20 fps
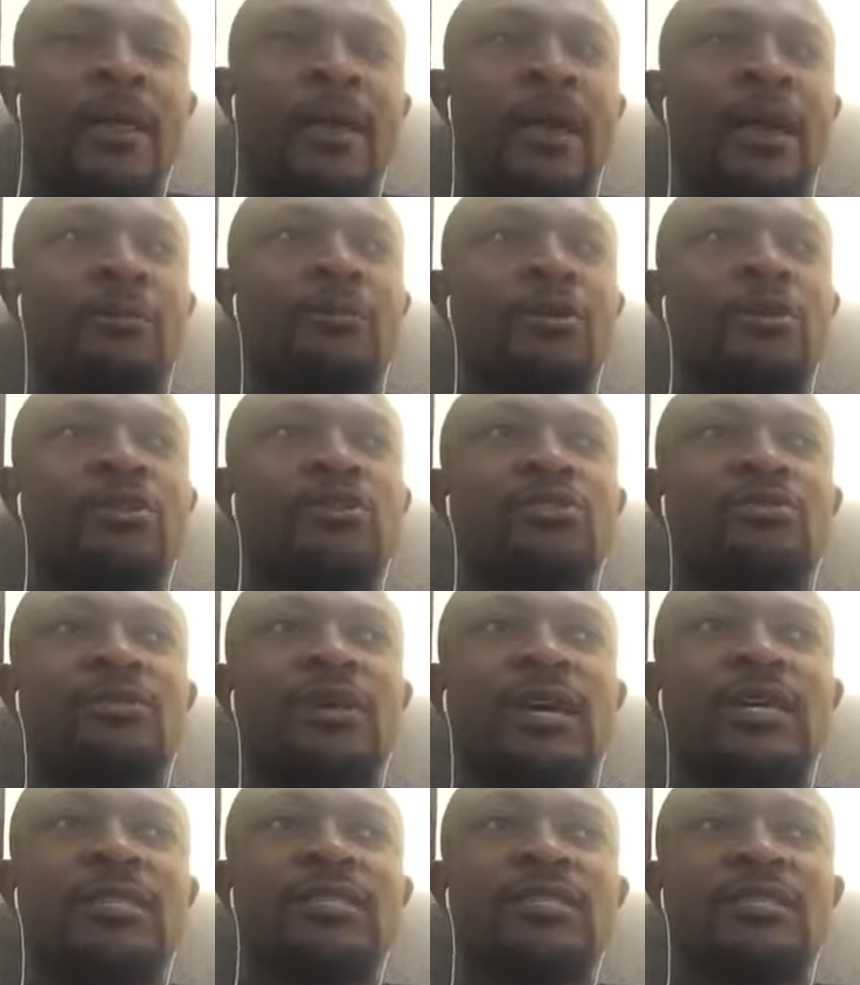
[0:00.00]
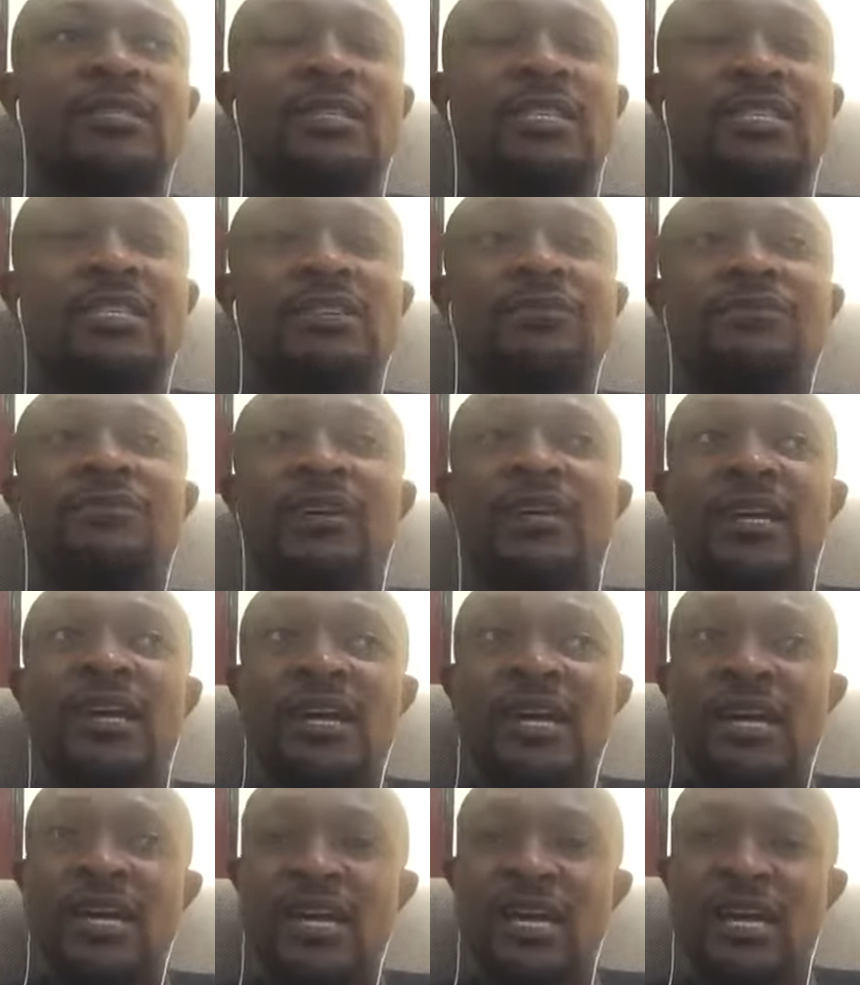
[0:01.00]
I'm going to write the different
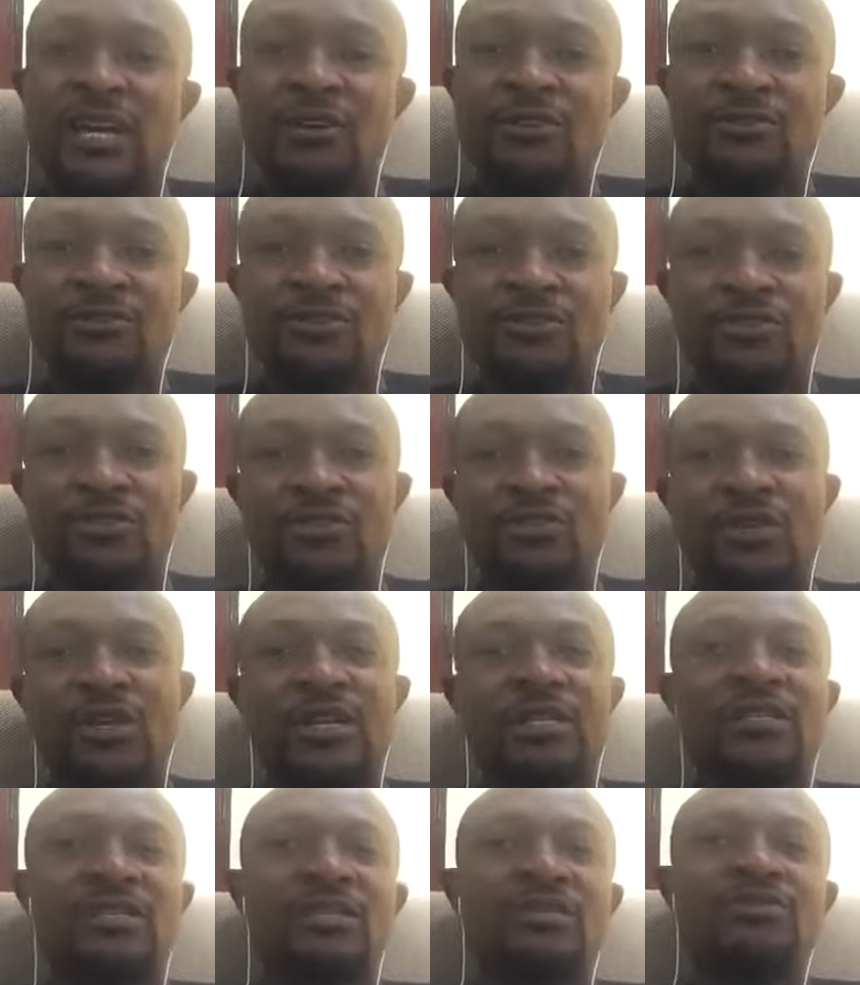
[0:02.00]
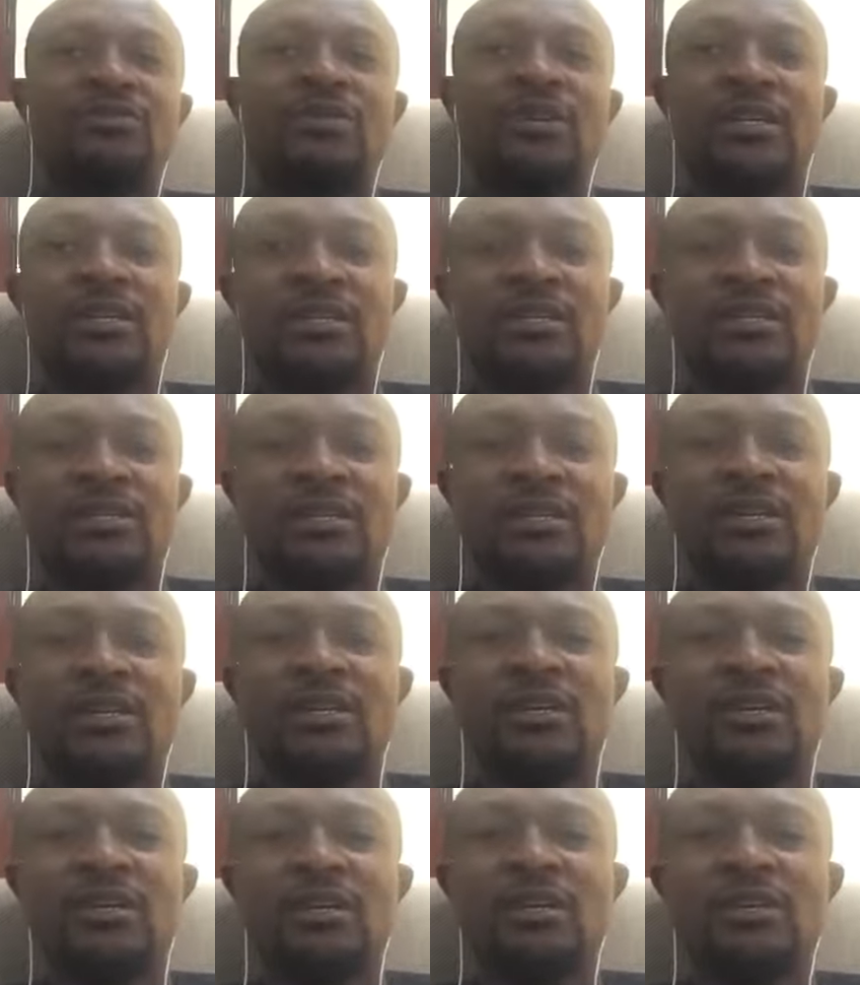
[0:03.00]
accounts you can credit
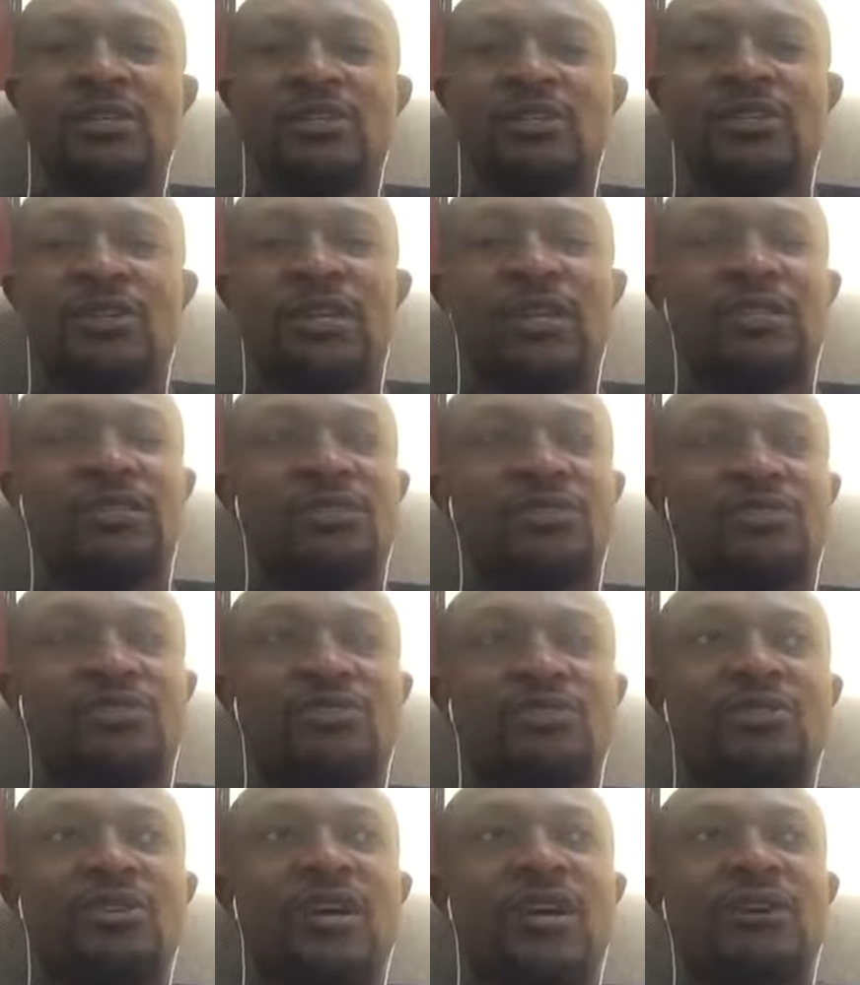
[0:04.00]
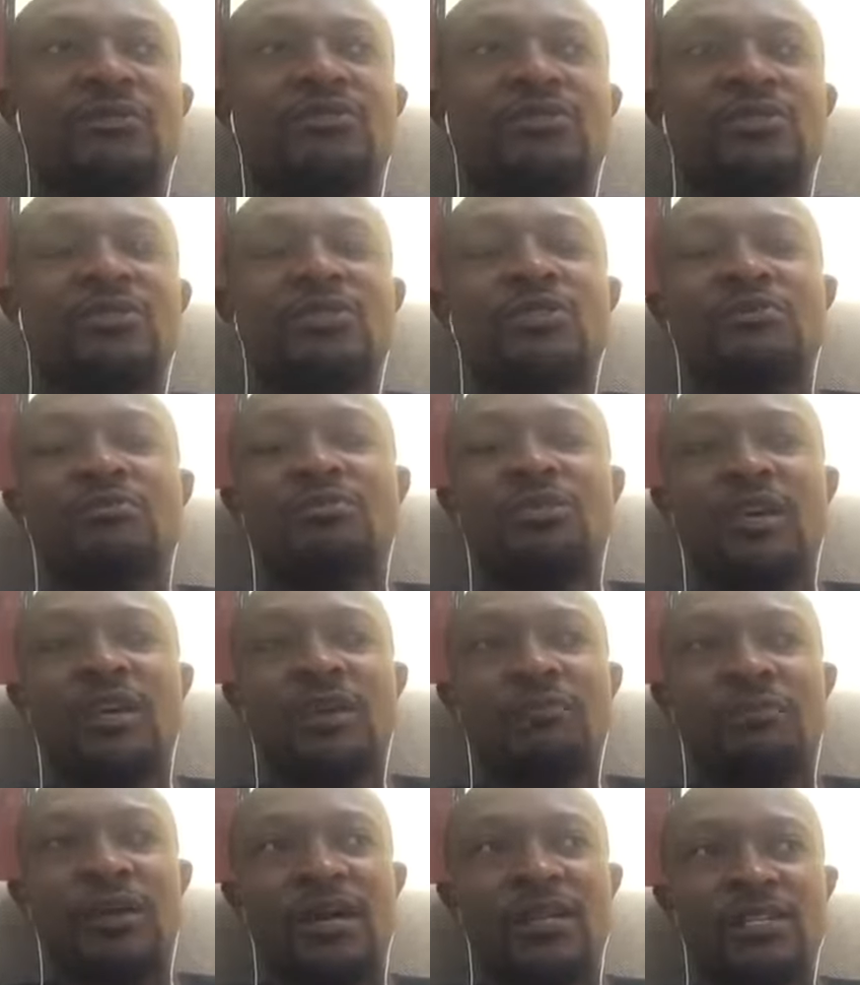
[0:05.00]
so that you don't have to also bear
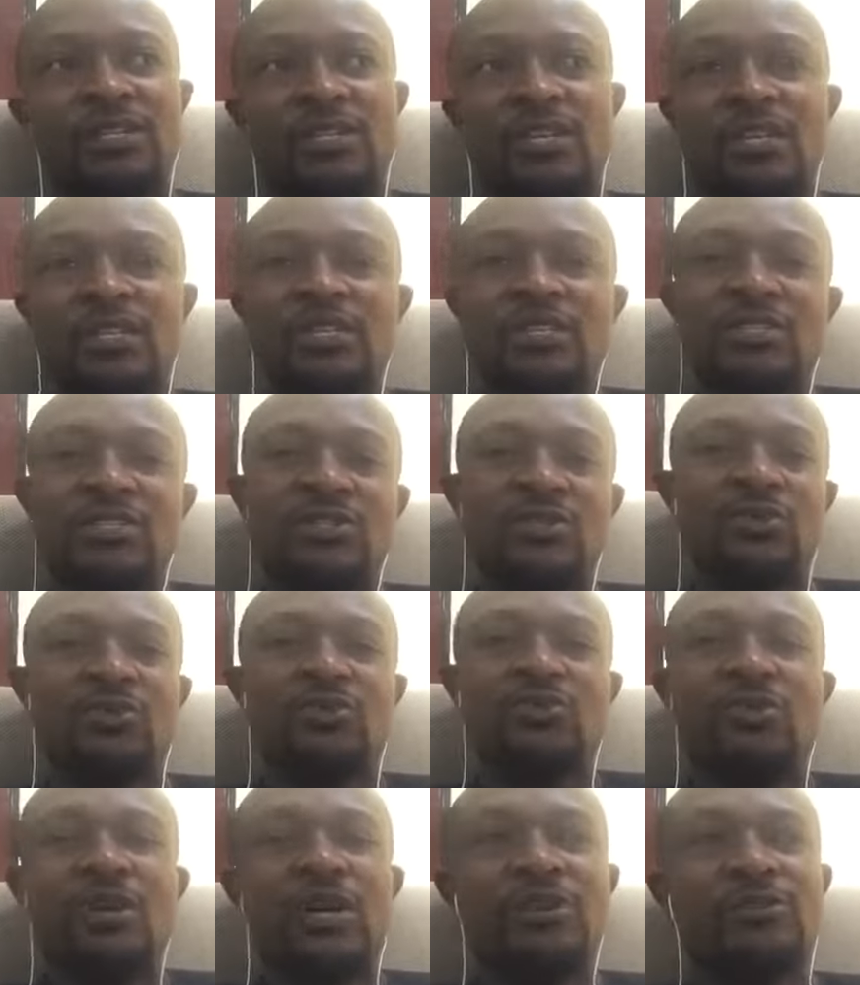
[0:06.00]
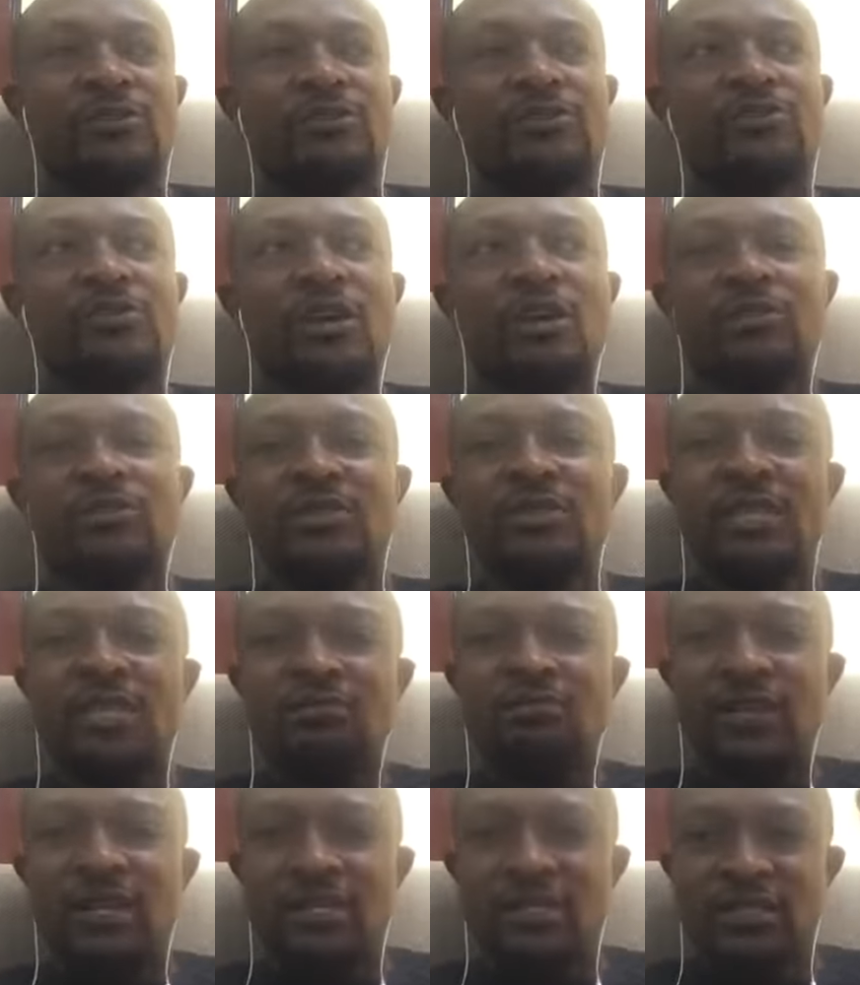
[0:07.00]
bank charges. So I'll, I'll
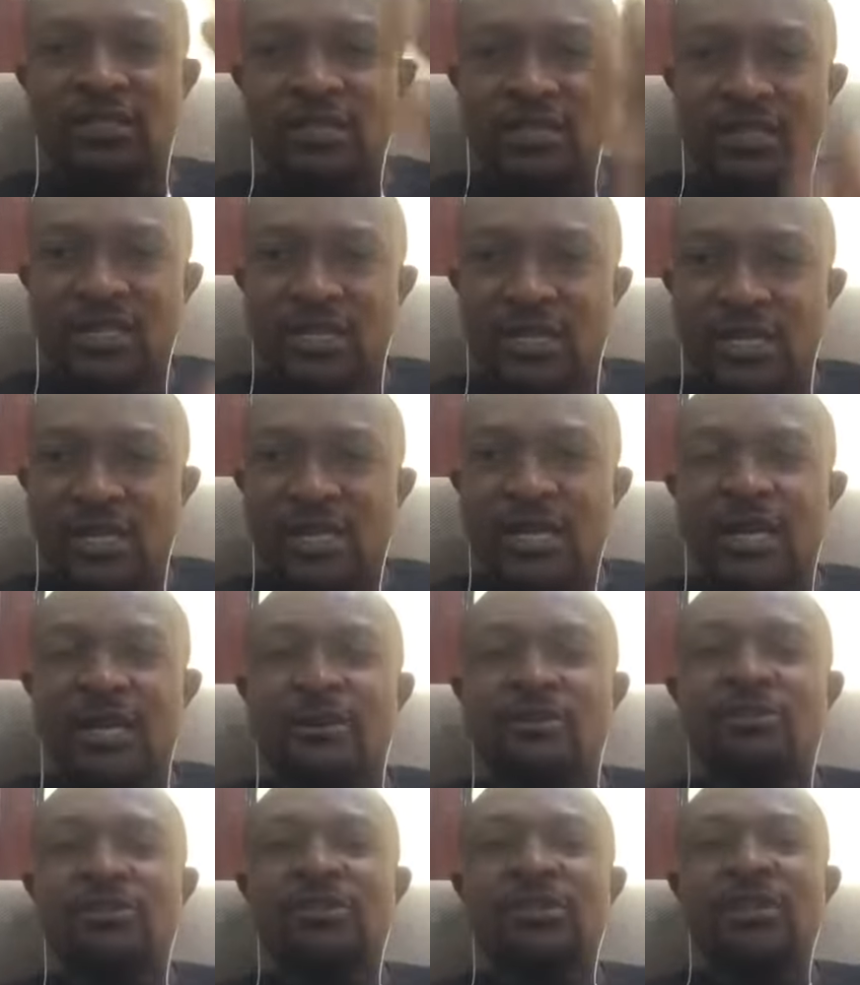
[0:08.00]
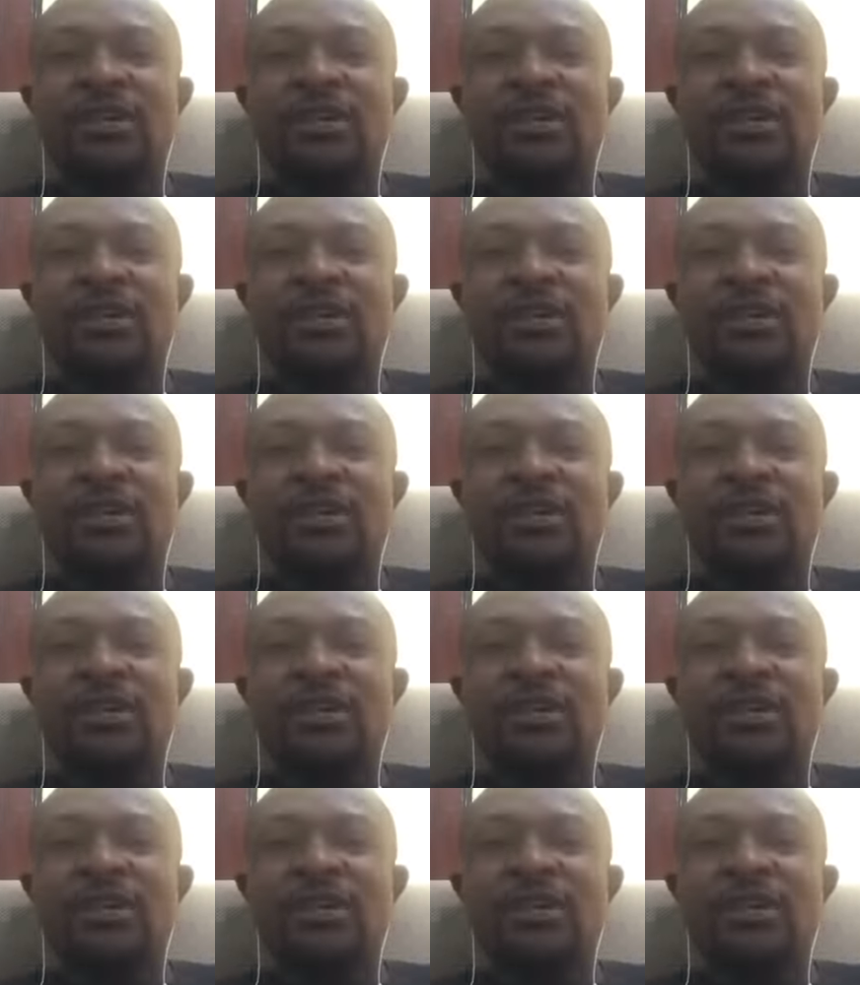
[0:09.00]
send my GT account,